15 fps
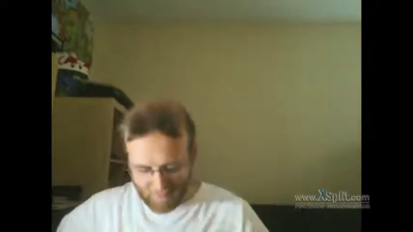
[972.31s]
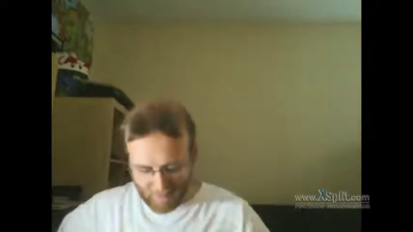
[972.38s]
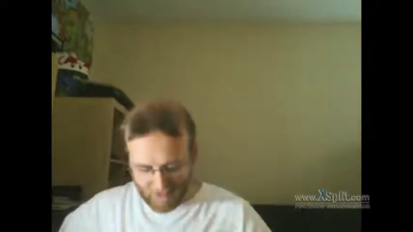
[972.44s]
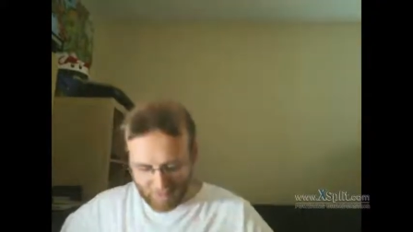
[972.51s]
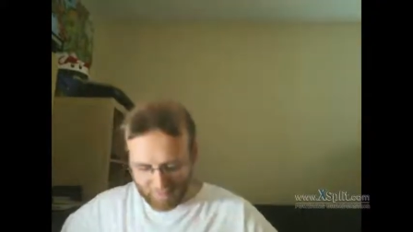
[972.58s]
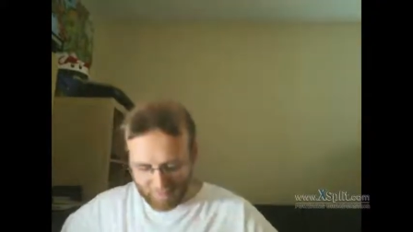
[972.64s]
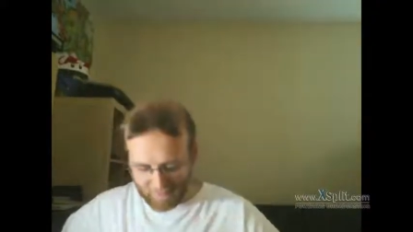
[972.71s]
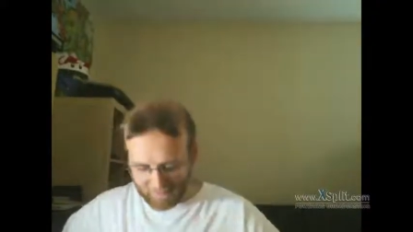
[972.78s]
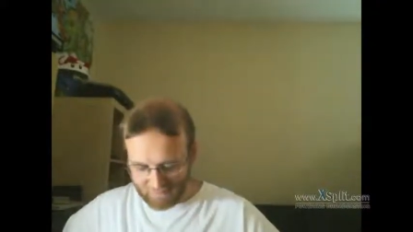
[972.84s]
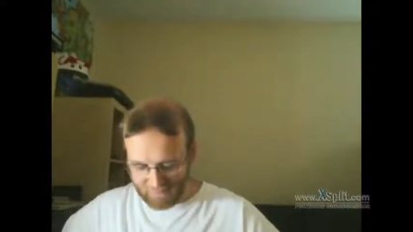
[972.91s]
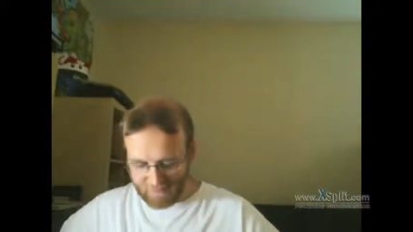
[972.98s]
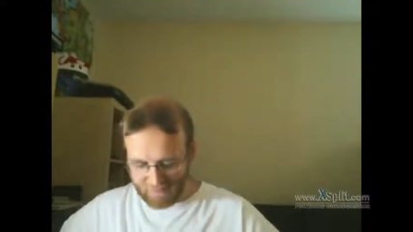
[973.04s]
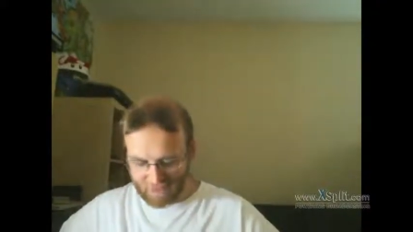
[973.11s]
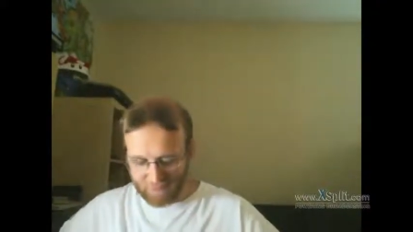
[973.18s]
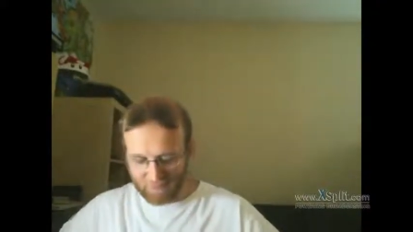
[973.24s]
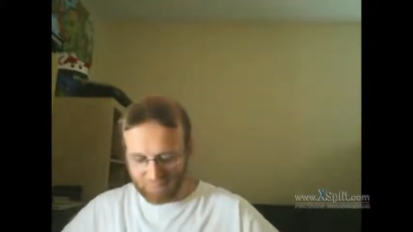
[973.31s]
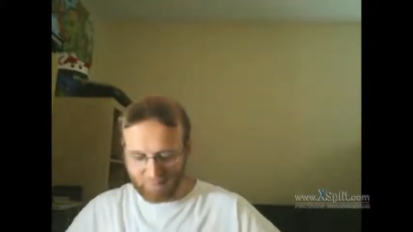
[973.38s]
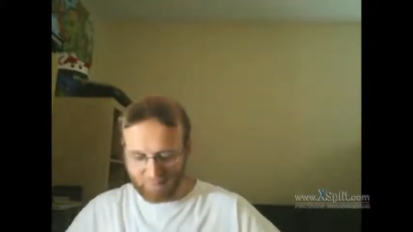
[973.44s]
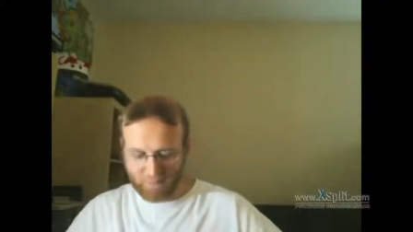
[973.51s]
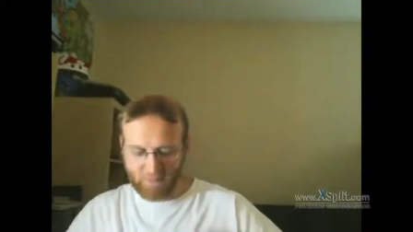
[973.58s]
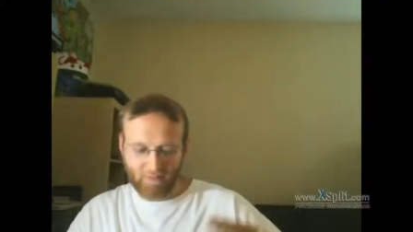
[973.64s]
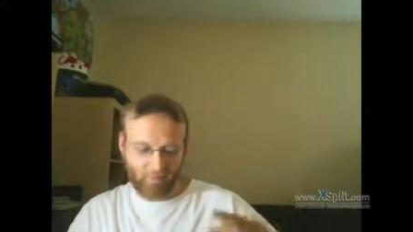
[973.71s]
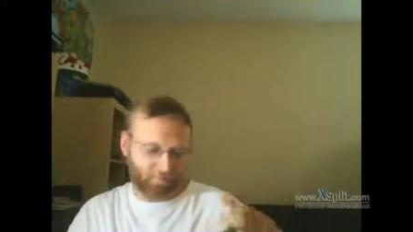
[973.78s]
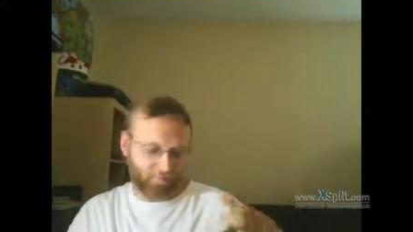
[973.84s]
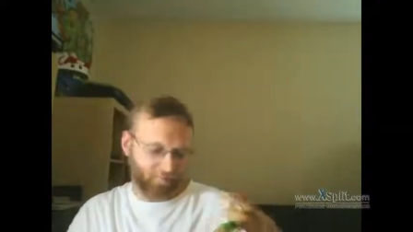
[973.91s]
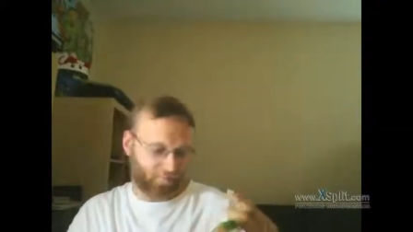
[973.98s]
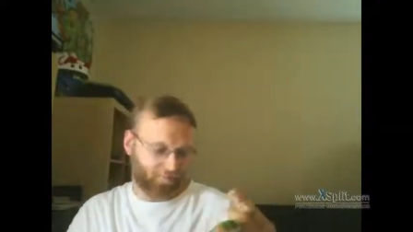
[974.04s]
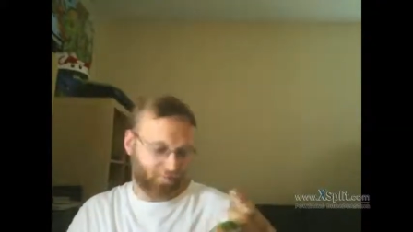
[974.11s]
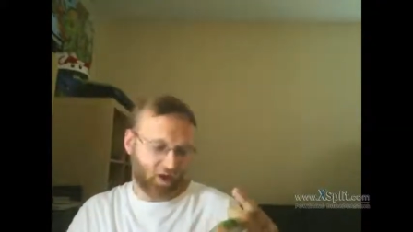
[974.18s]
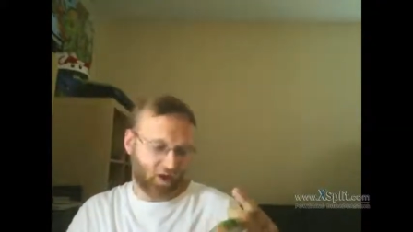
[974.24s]
I picked up
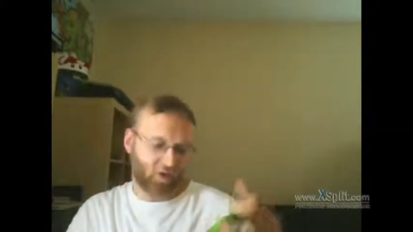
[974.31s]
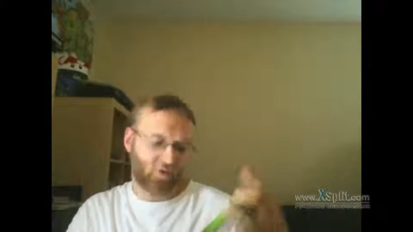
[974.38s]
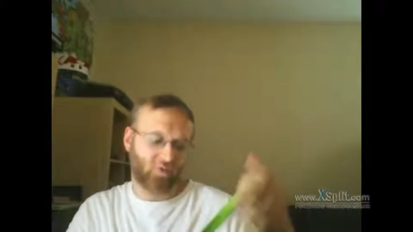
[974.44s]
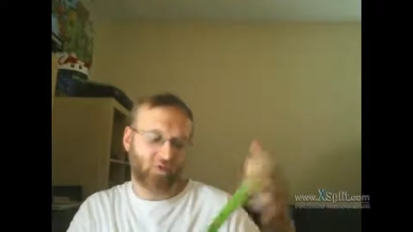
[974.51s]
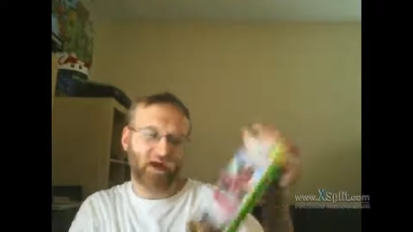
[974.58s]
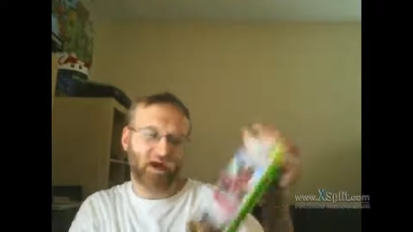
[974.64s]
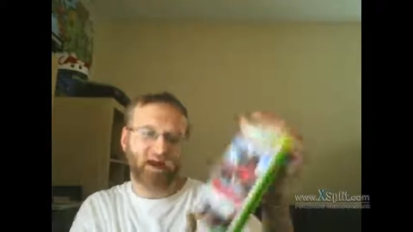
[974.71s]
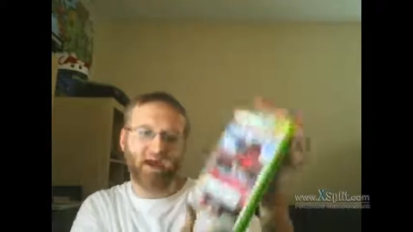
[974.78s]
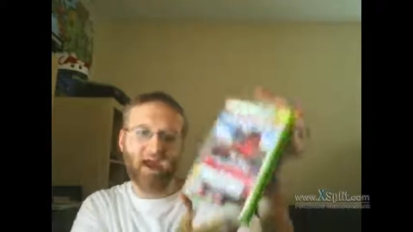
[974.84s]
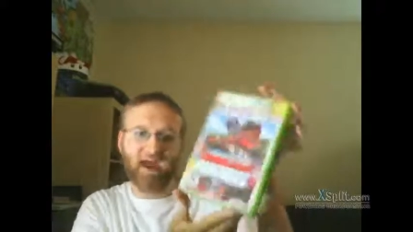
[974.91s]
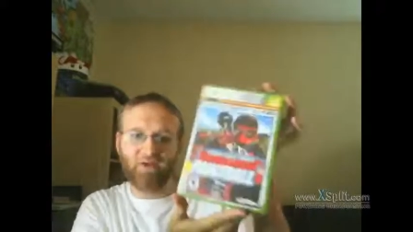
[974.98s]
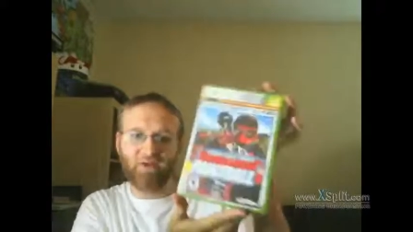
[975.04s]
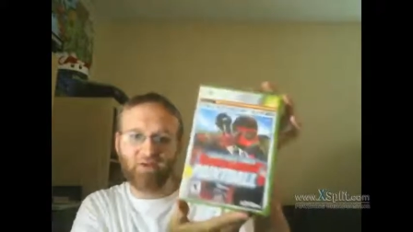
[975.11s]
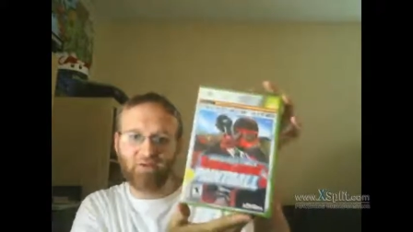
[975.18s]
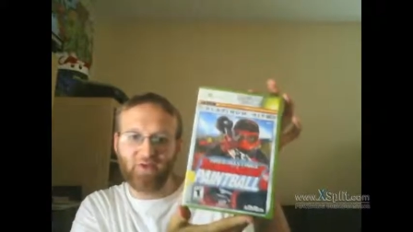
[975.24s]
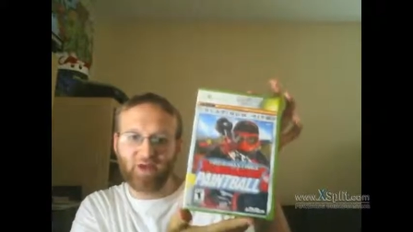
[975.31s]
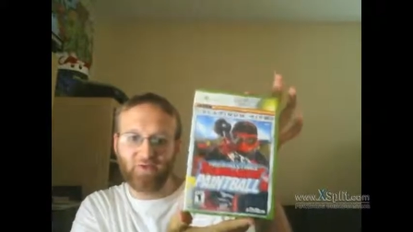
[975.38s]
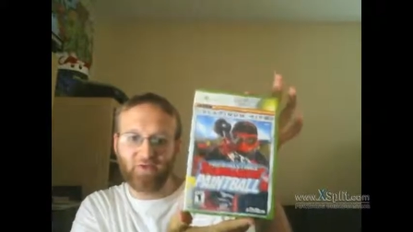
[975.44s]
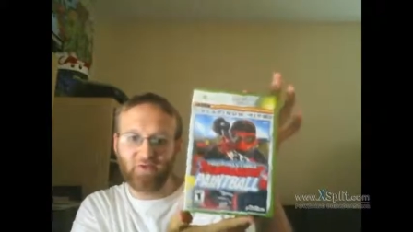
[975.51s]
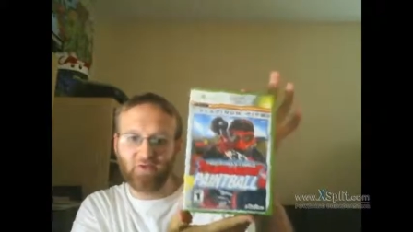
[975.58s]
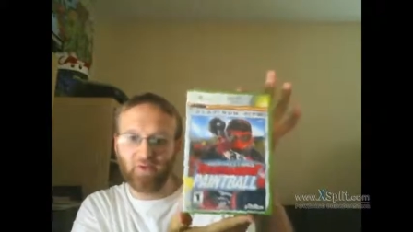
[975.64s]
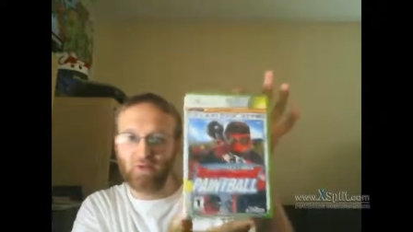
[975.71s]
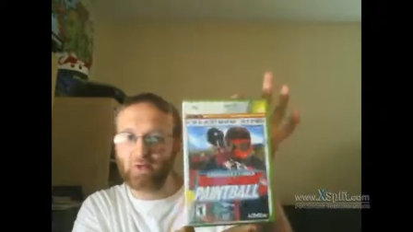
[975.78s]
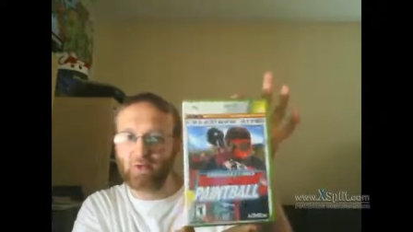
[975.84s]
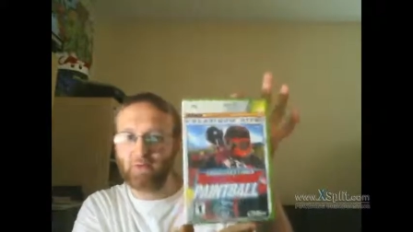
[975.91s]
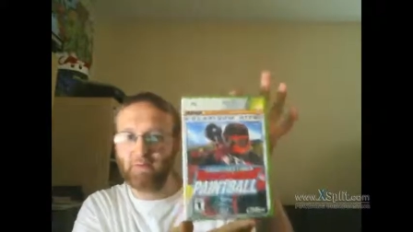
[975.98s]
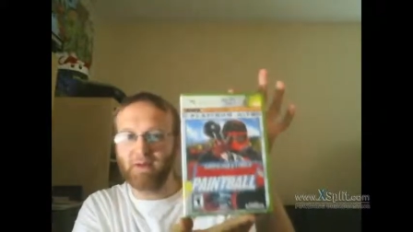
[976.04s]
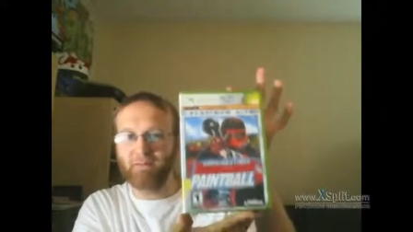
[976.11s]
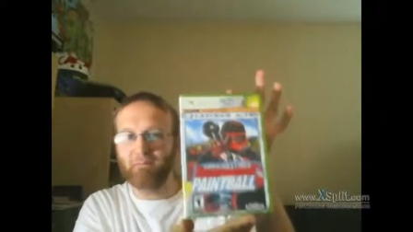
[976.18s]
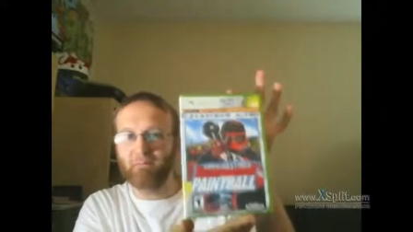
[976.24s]
Greg Hastings
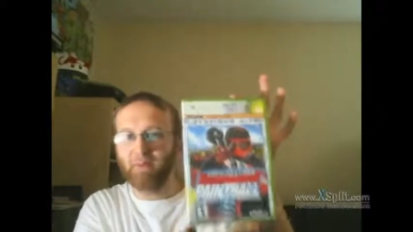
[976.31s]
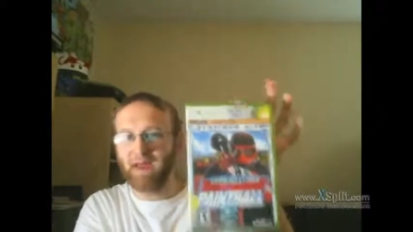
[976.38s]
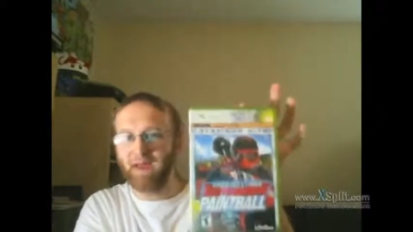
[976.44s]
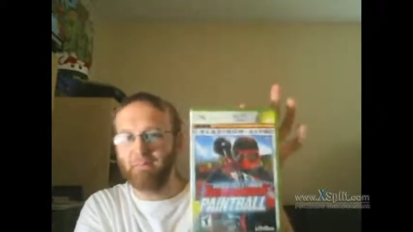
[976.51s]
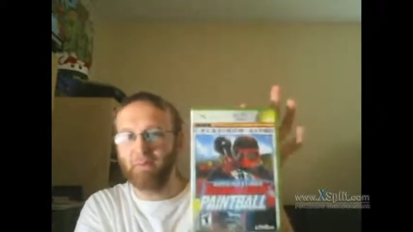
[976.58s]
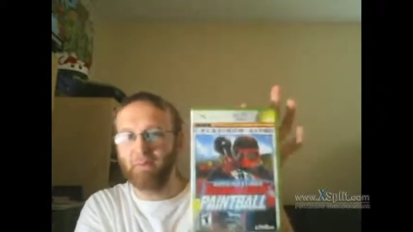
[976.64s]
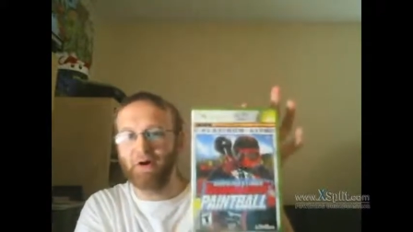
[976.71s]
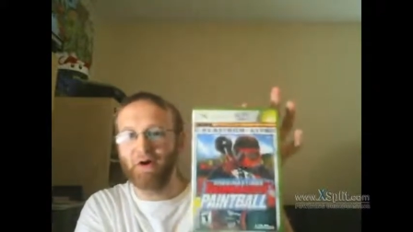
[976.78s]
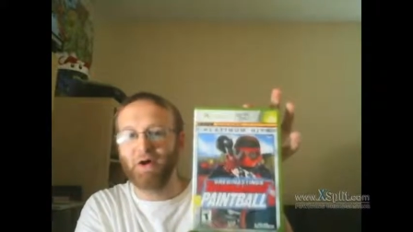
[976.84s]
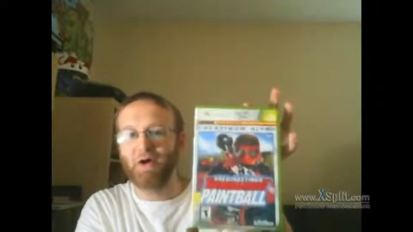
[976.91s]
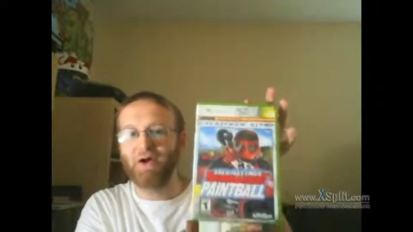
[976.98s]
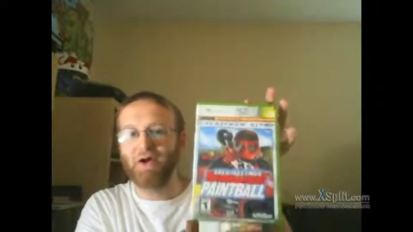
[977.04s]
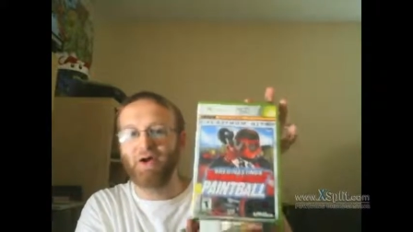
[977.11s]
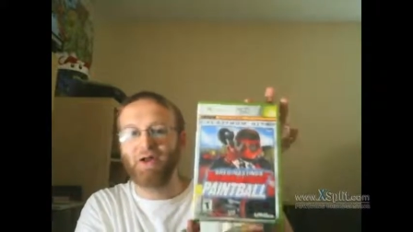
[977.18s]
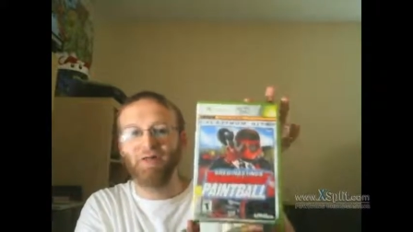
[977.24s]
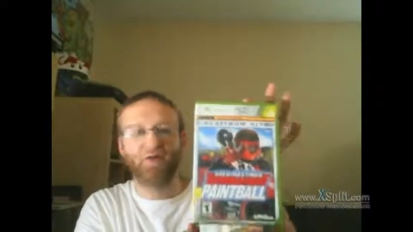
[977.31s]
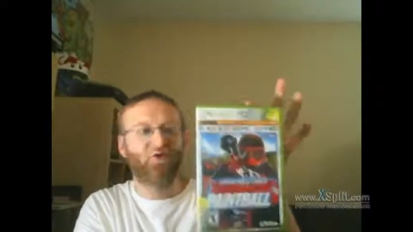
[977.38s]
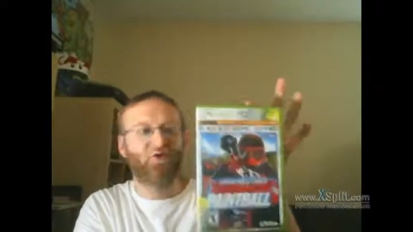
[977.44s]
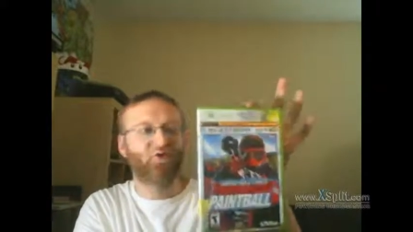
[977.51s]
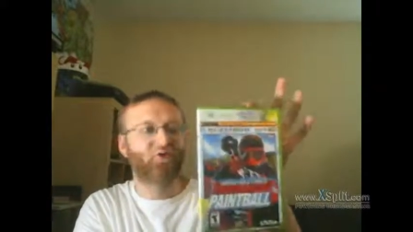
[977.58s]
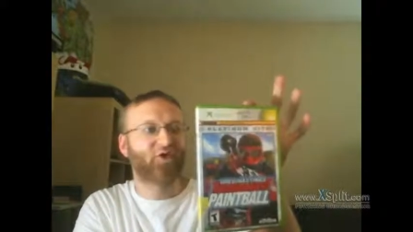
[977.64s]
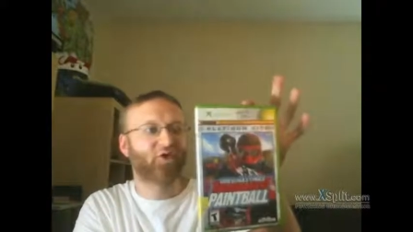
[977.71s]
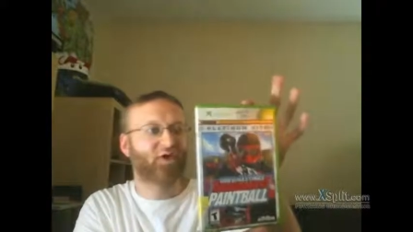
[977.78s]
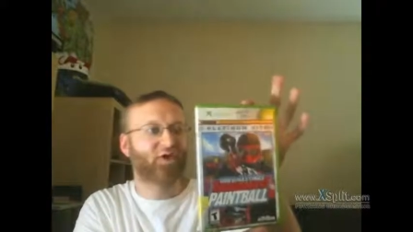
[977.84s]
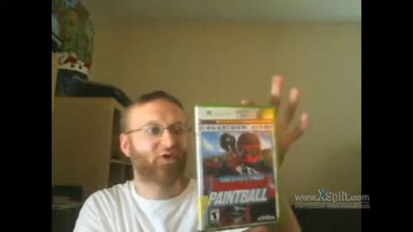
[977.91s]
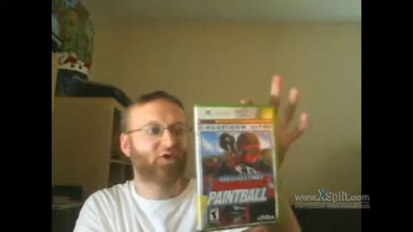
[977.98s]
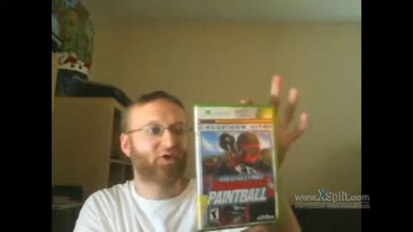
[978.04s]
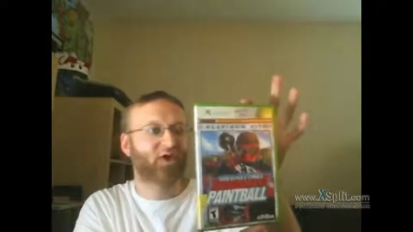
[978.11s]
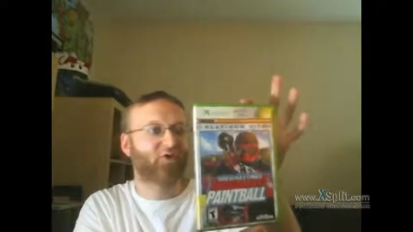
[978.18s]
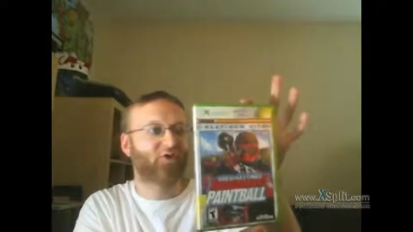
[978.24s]
Tournament Paintball. This just looked
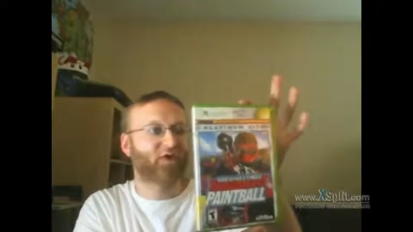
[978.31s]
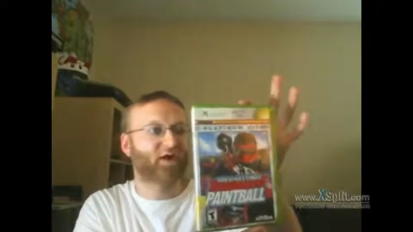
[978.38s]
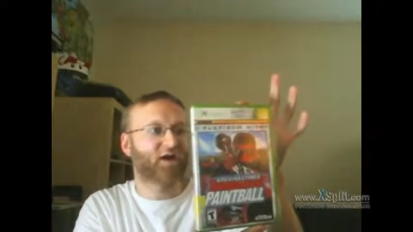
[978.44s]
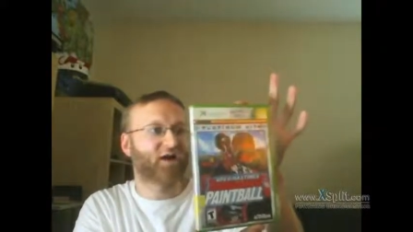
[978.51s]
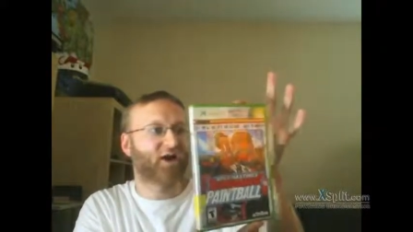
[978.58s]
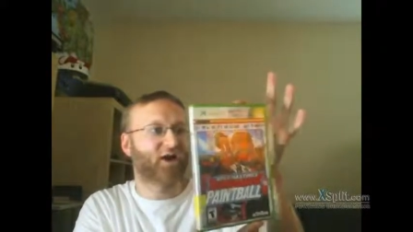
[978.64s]
interesting.